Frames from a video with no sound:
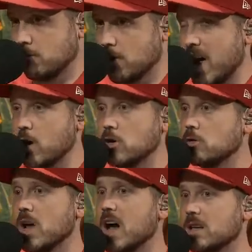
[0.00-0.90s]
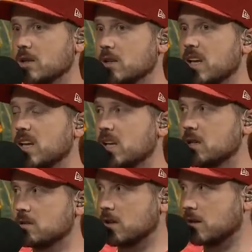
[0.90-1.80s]
on how do you not lean
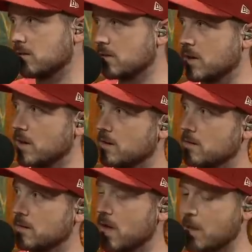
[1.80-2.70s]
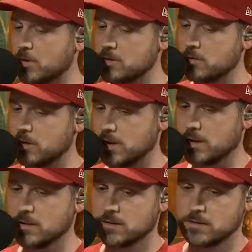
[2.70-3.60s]
into uh, mm -hmm. the yeah. opportunity?
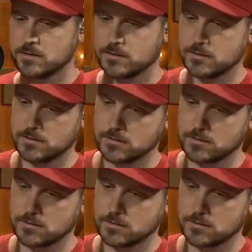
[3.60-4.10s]
And on waiver